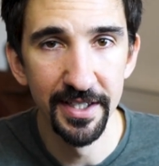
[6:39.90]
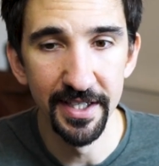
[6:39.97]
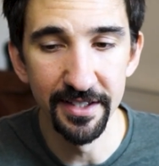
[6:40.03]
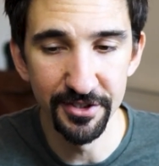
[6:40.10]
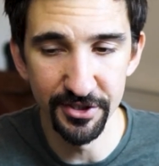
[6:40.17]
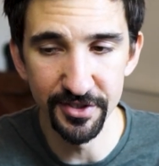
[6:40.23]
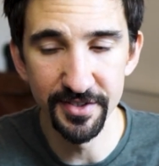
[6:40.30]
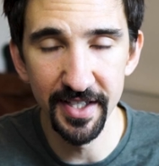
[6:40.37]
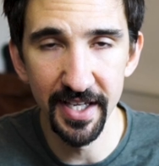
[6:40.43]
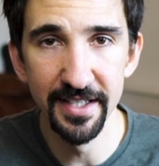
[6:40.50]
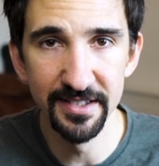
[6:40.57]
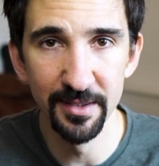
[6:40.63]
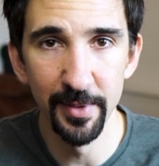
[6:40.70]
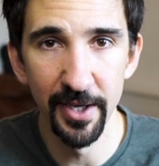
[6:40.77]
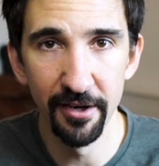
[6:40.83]
It just
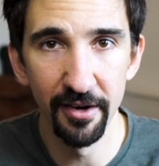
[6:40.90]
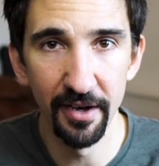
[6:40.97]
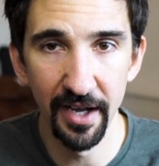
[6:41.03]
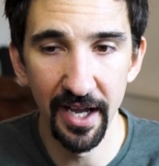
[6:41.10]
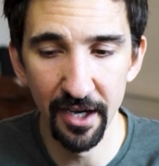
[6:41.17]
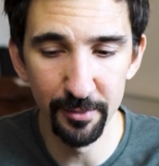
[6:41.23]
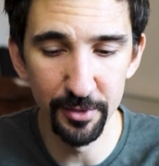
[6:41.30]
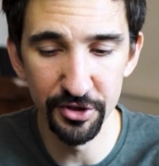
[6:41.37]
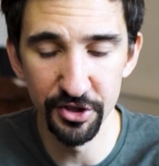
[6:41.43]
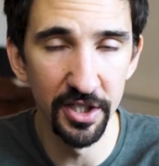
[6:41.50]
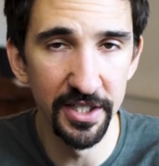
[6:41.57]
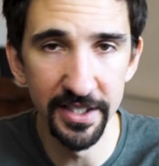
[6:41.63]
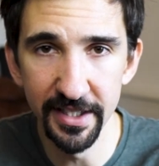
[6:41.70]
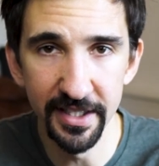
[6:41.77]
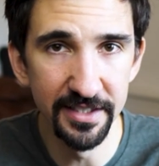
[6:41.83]
cares about how much
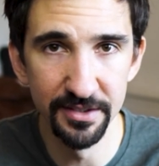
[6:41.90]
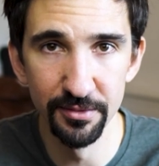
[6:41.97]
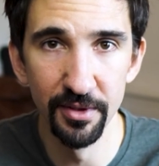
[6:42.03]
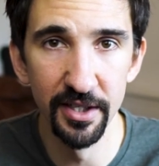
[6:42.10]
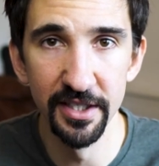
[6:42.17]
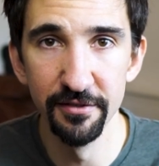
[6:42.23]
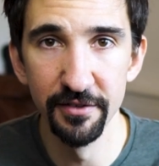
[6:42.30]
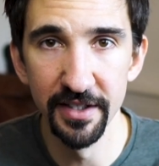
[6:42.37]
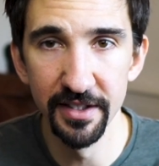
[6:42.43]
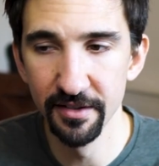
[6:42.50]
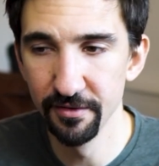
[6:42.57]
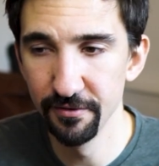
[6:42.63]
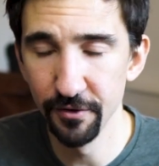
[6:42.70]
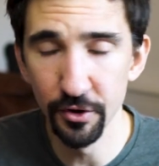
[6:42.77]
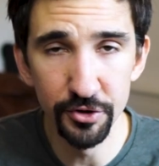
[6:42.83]
light is arriving
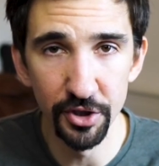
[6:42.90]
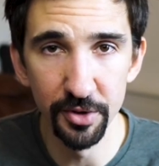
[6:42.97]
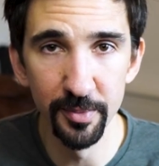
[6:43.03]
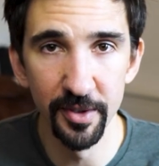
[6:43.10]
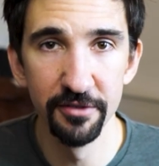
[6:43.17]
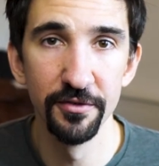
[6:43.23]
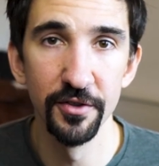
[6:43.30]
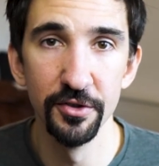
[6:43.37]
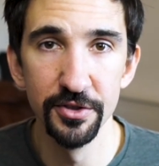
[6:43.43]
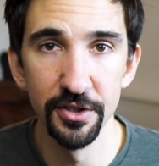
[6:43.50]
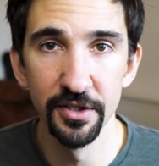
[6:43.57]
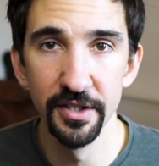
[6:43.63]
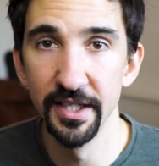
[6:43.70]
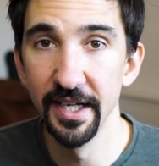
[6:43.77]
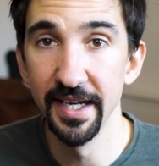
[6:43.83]
photon by
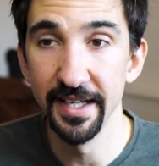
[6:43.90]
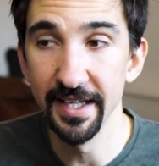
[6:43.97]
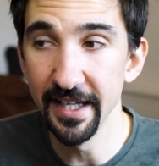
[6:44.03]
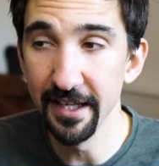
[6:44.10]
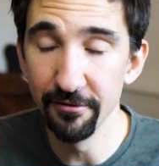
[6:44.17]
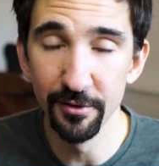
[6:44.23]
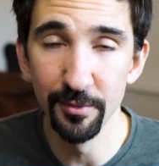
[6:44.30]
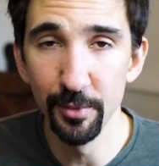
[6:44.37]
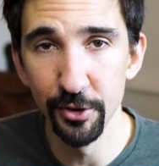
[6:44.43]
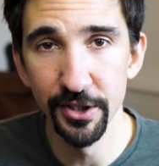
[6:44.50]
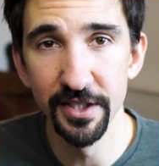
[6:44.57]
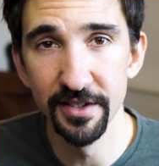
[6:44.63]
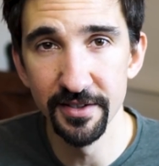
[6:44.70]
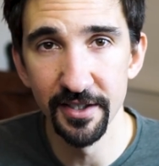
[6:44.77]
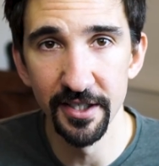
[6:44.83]
photon at any given
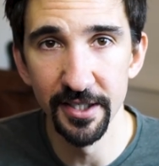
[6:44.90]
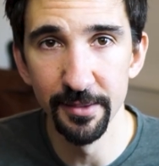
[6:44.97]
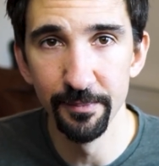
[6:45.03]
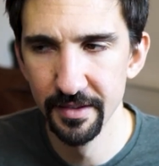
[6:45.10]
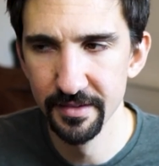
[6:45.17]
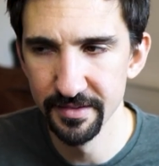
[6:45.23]
point in time.